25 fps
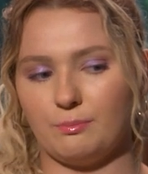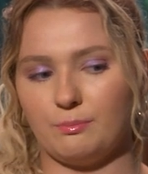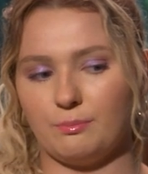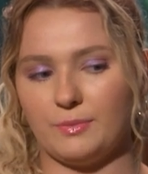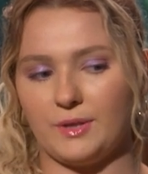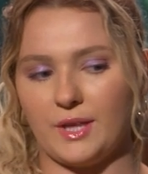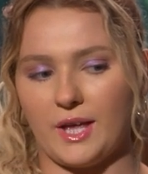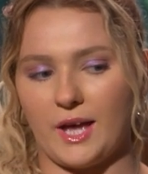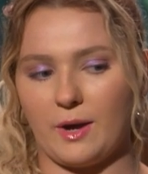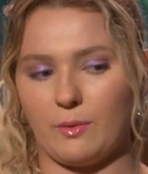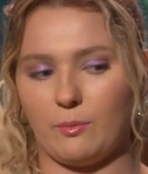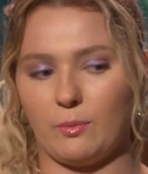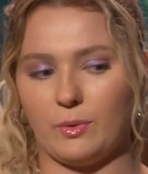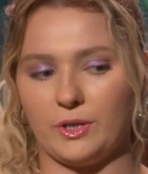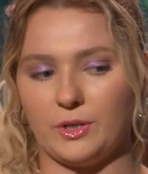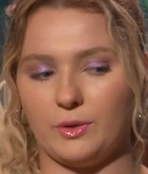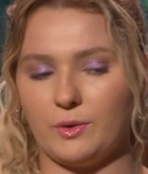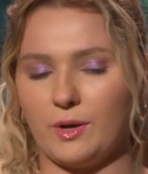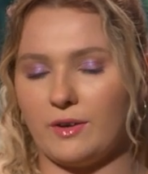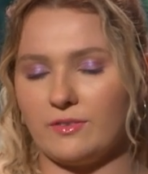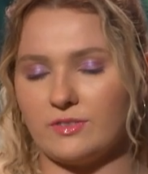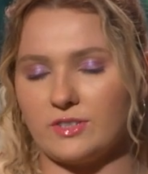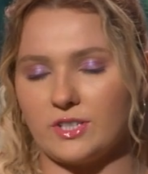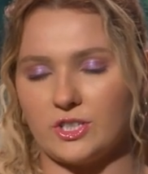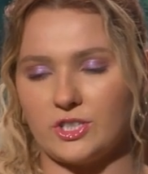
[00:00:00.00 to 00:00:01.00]
that when you
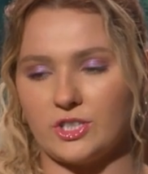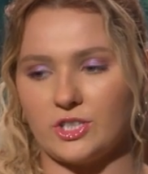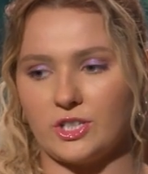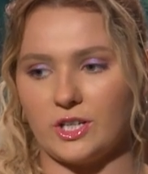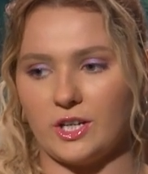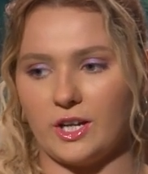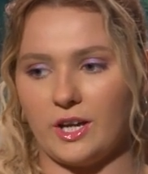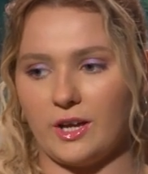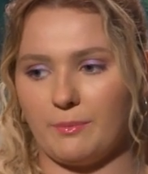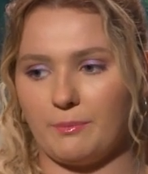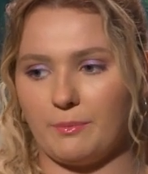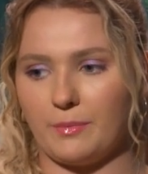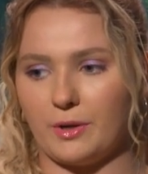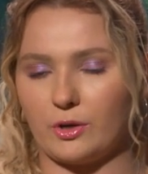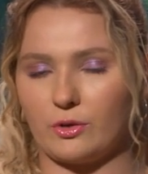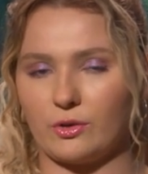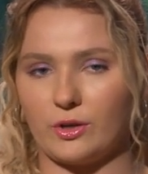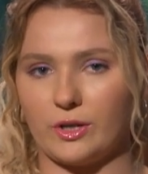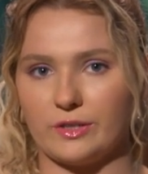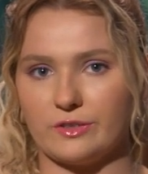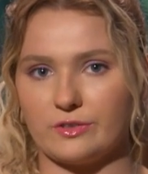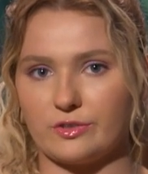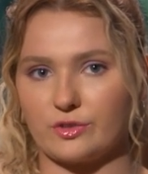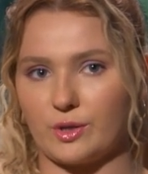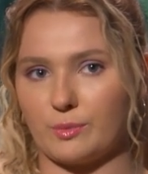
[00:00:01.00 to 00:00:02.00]
have such um, a
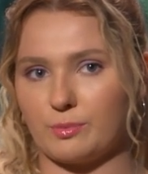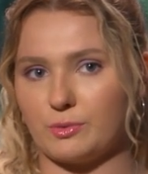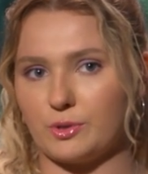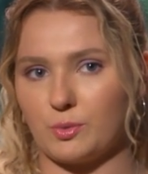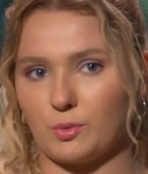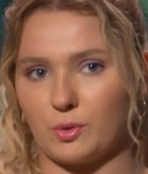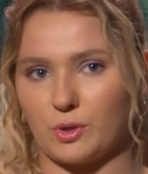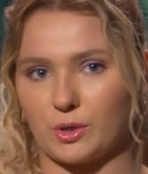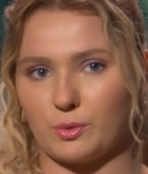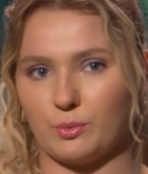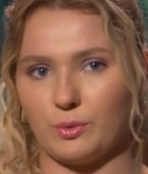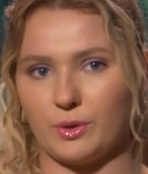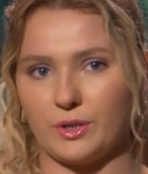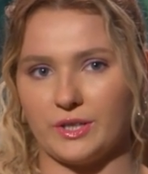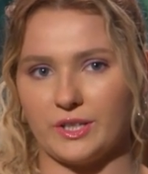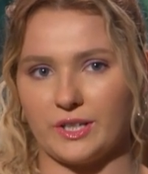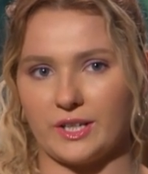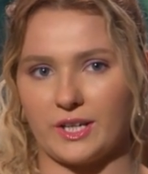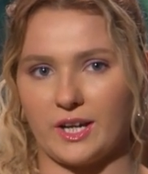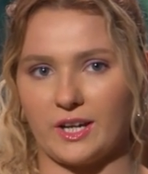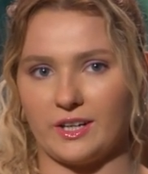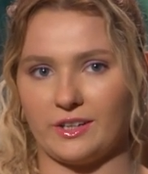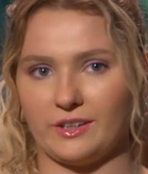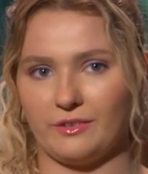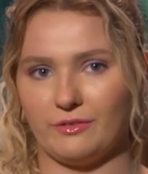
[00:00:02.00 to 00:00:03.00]
great script to work with, it
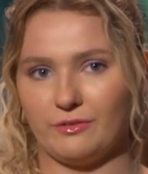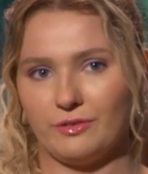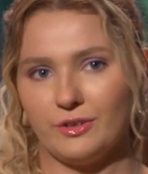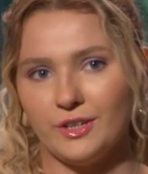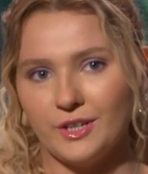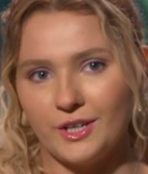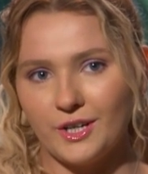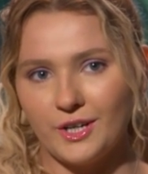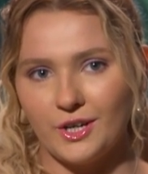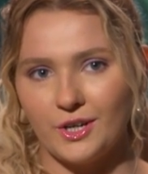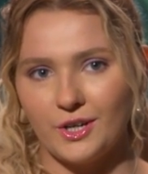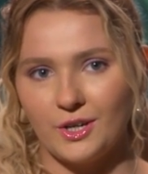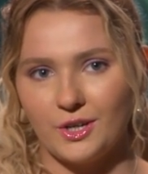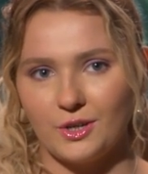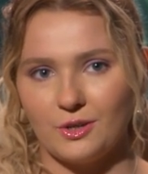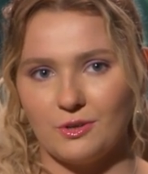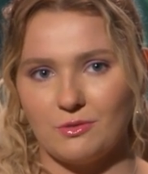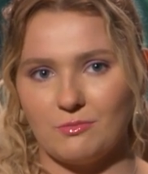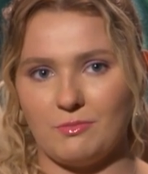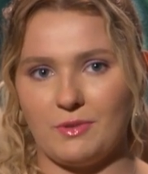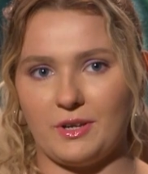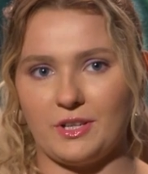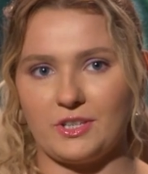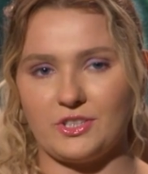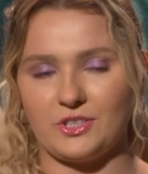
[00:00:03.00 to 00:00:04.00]
kind of
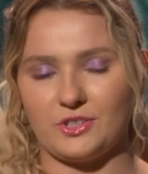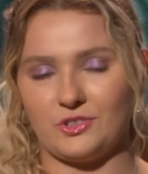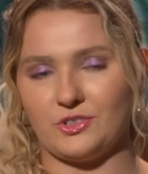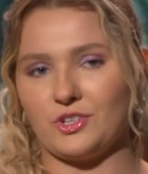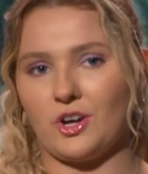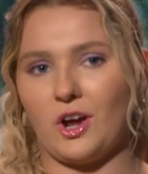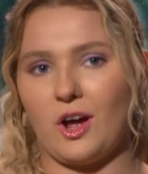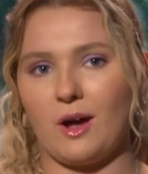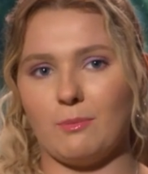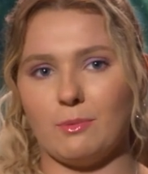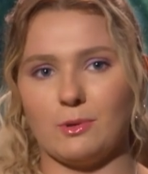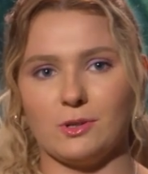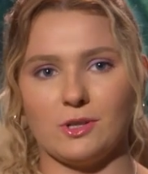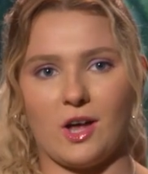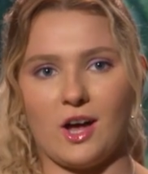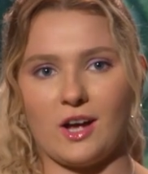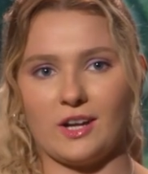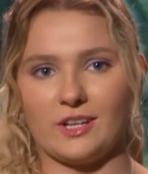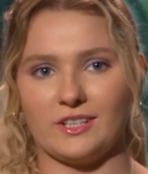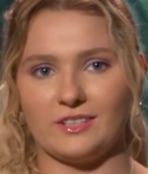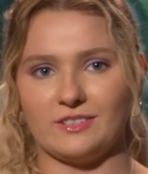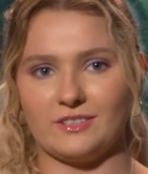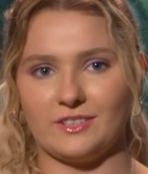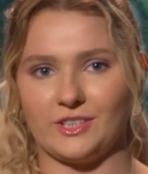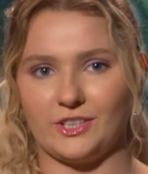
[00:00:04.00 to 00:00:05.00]
makes your job a
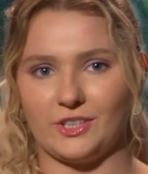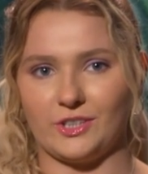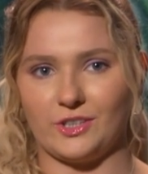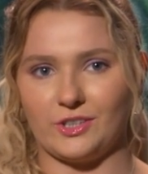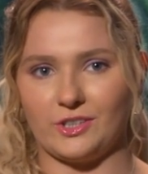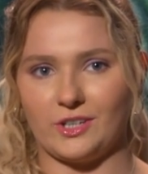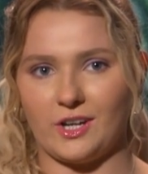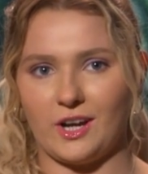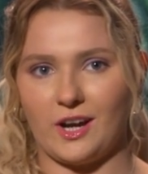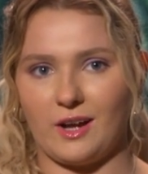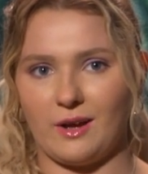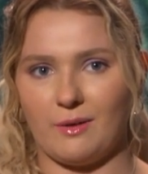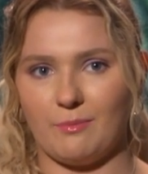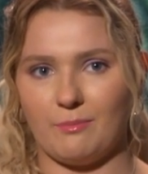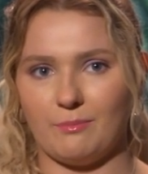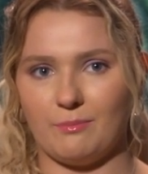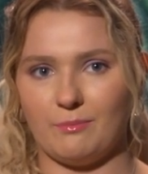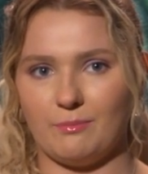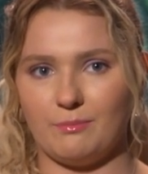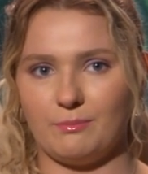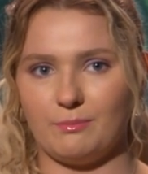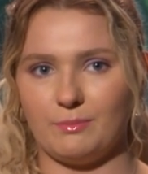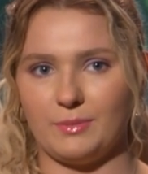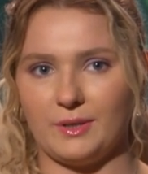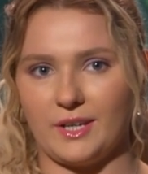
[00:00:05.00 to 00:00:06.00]
lot easier
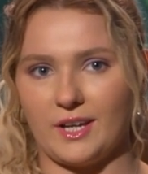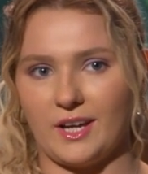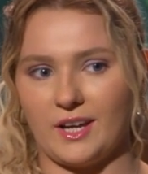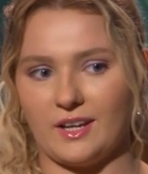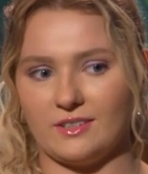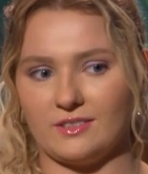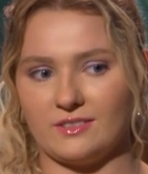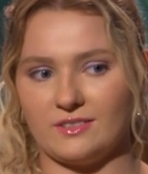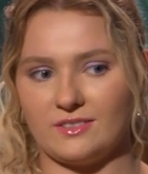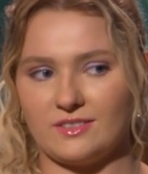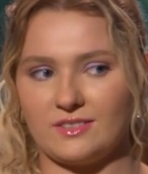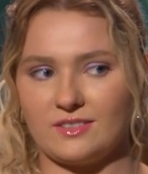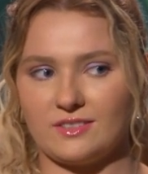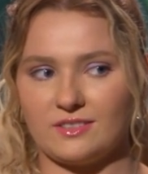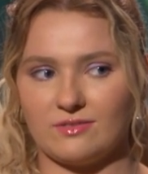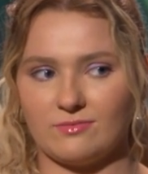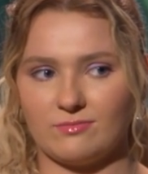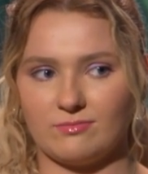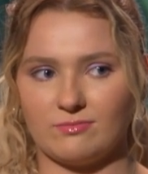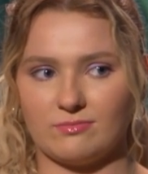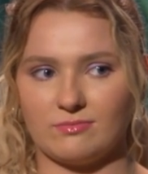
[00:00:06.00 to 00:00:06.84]
um, because